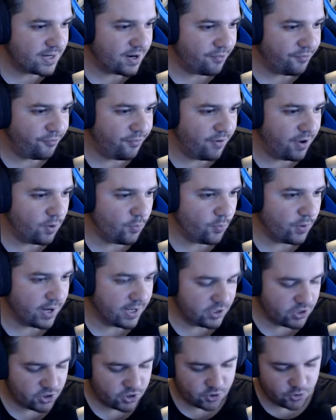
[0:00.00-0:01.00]
a fan when I
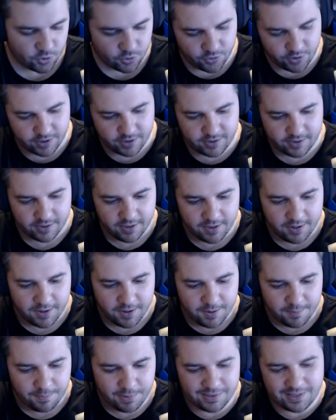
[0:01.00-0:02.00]
saw it,
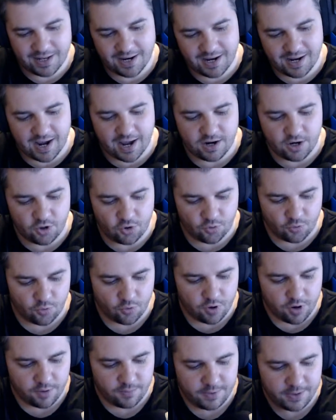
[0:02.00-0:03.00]
but then it kind of grew
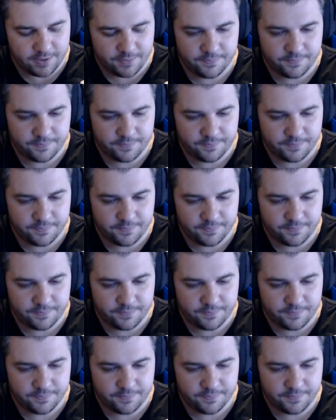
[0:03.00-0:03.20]
on me.